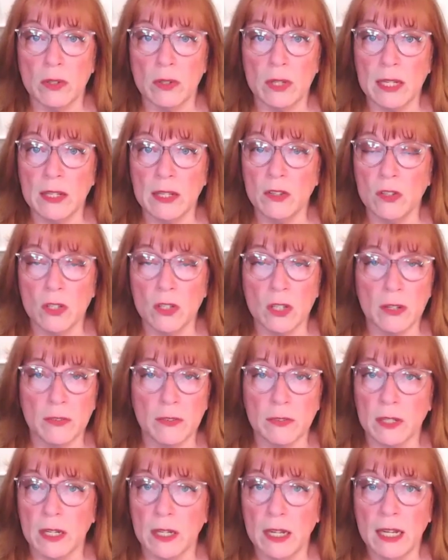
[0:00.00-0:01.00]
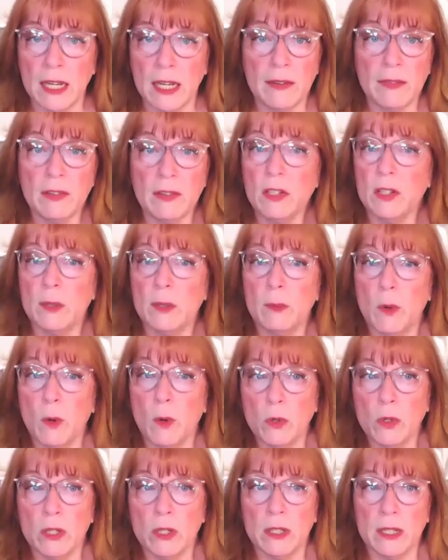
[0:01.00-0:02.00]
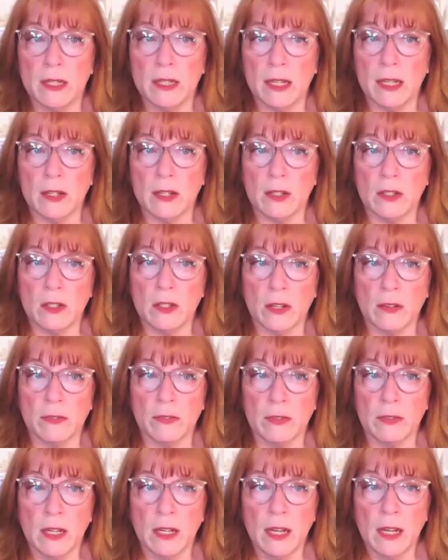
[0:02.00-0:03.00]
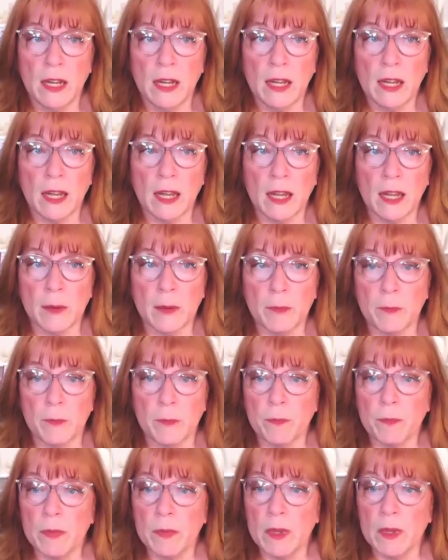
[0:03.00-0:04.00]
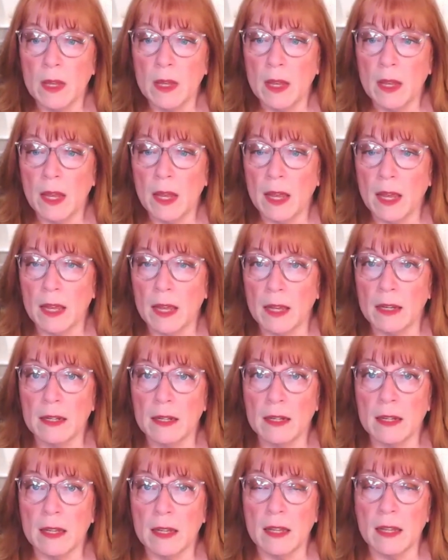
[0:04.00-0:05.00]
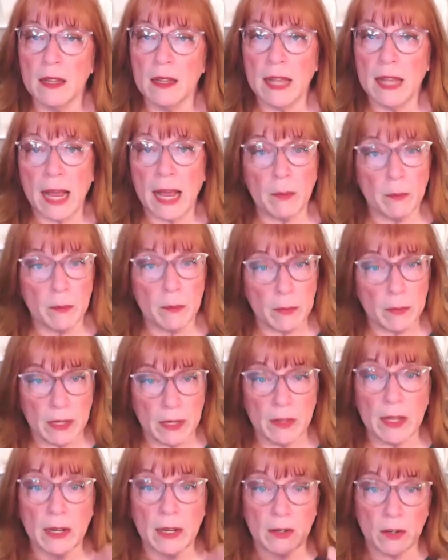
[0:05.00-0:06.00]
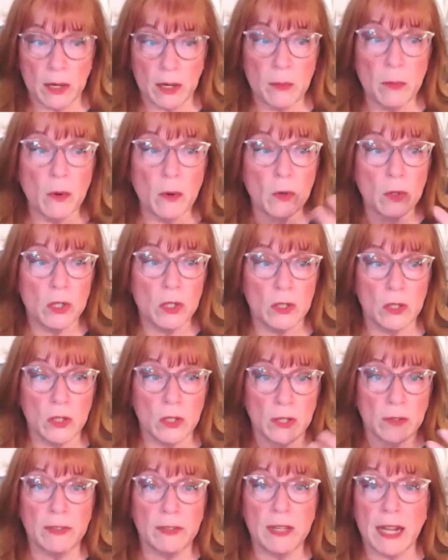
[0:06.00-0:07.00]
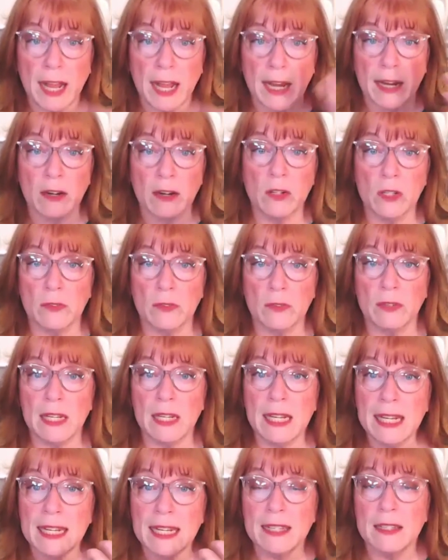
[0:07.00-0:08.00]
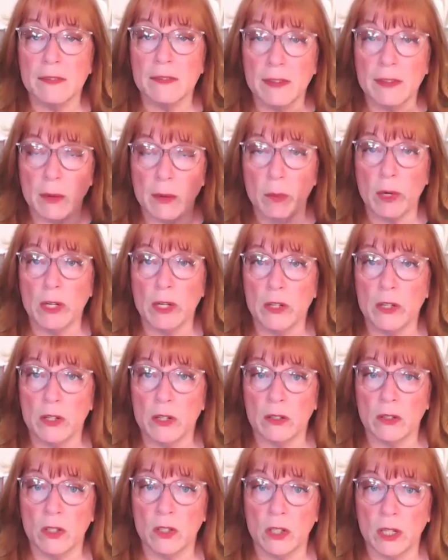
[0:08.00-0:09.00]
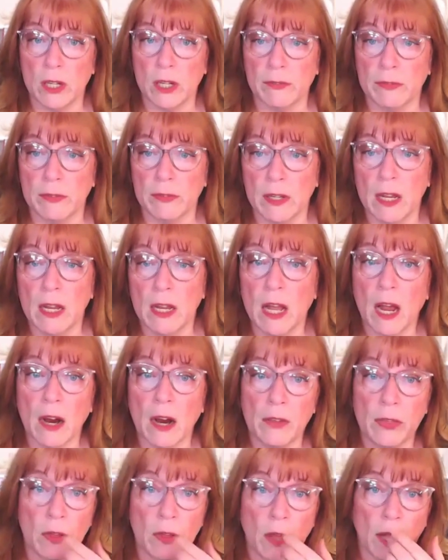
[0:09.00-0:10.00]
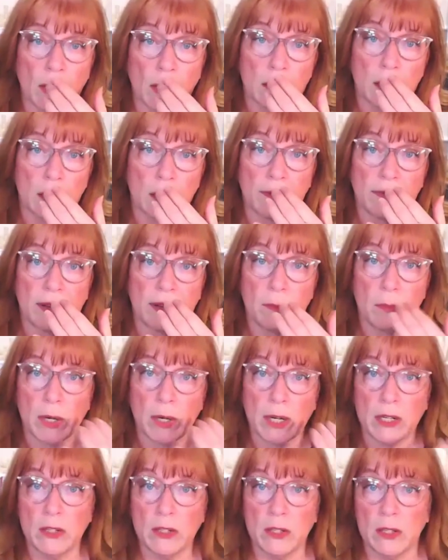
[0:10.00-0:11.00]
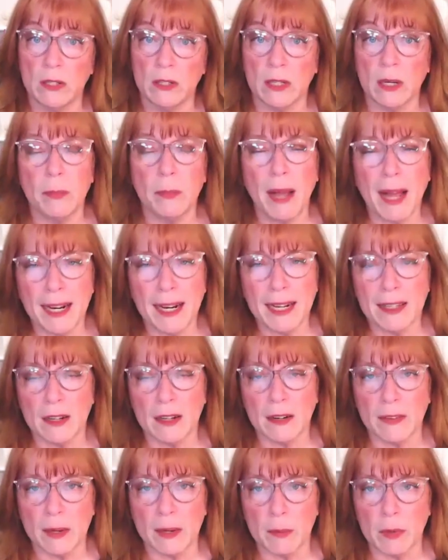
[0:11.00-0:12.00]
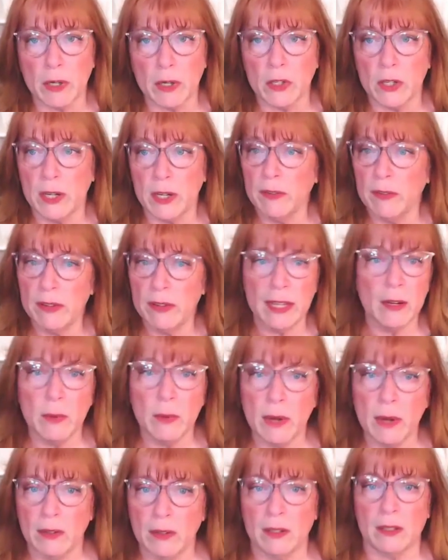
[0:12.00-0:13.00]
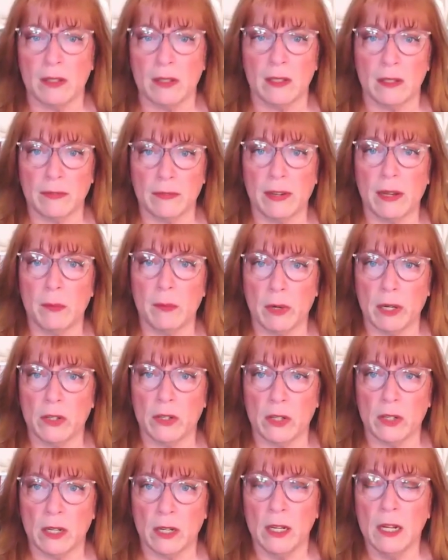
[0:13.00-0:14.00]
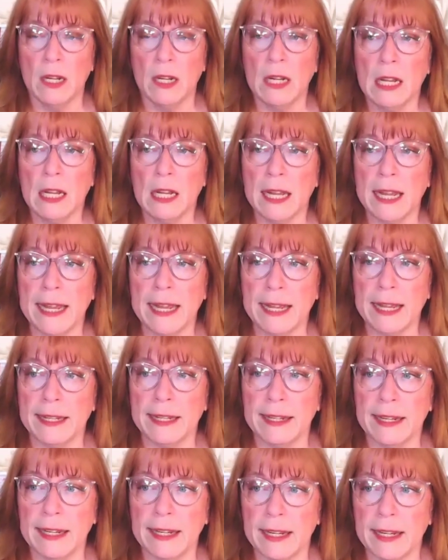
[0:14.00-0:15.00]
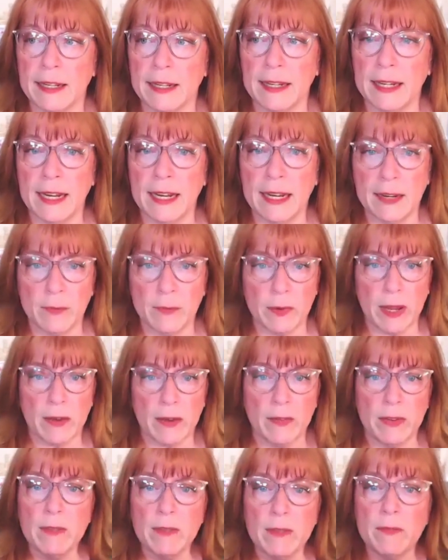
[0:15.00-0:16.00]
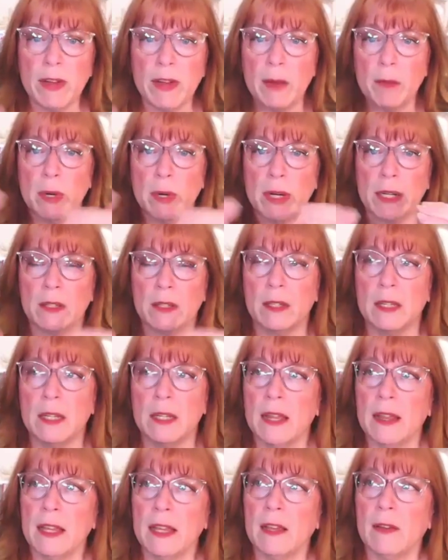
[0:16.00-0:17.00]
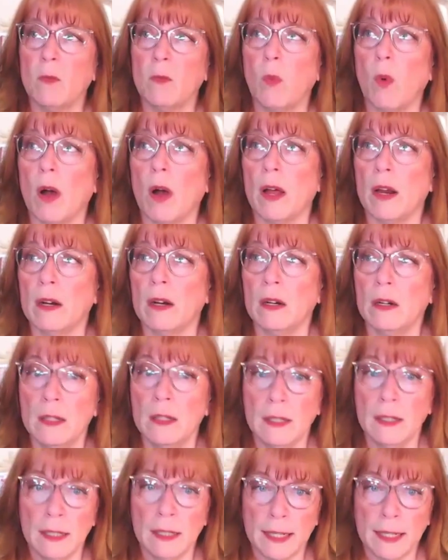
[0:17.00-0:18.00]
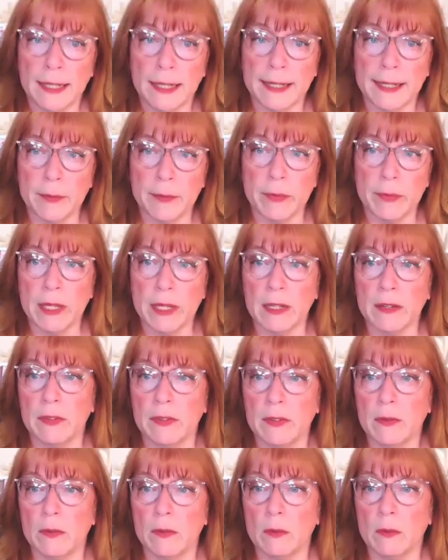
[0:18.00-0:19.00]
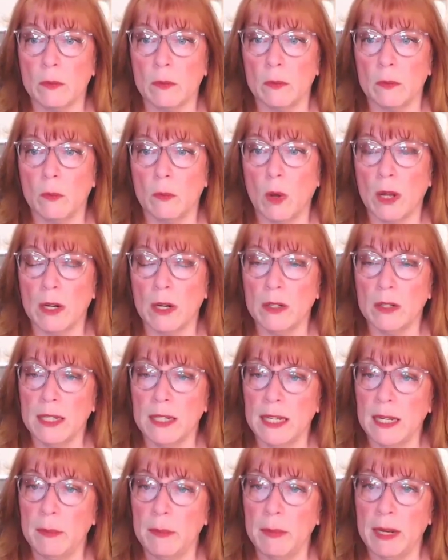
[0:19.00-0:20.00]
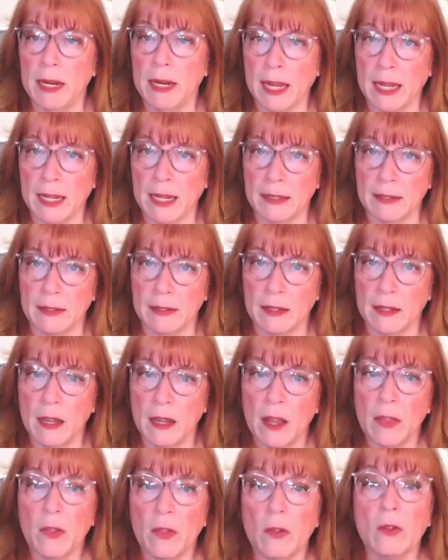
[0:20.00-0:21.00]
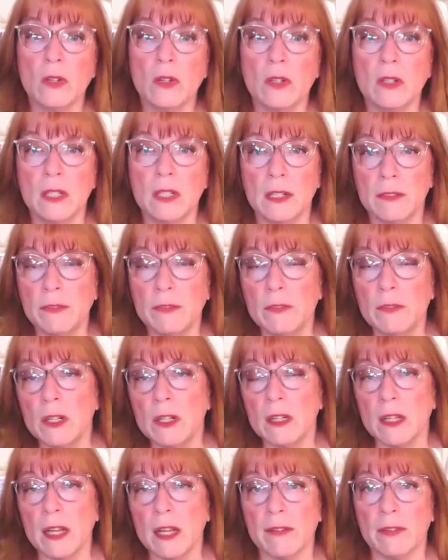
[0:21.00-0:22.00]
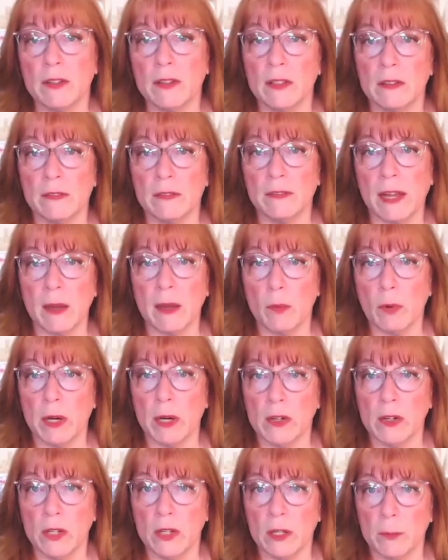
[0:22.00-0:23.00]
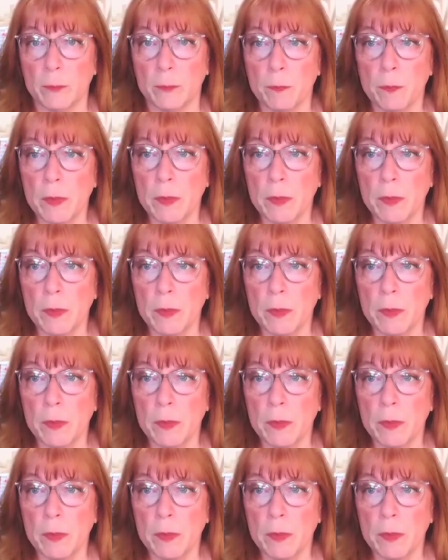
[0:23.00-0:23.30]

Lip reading: things shift. Even just emotionally, they shift. And that emotional shift, that higher shift, is a vibrational shift. Our thoughts are vibrations. Our bodies are vibration. Everything around us is a vibration. And everything vibrates. Think of water, think of water, steam, and ice. Those are different levels of vibration.